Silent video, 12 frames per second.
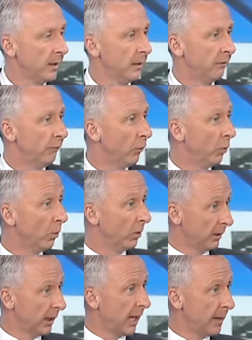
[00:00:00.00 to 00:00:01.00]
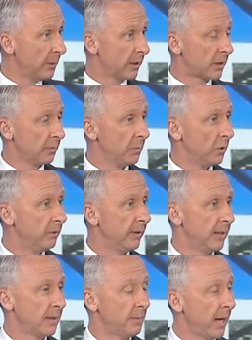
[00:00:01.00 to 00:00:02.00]
for Labor to move
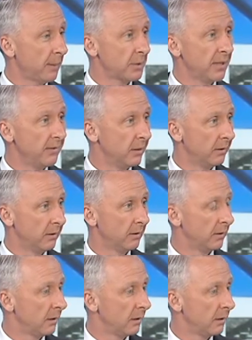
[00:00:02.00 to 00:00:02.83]
in, to perhaps even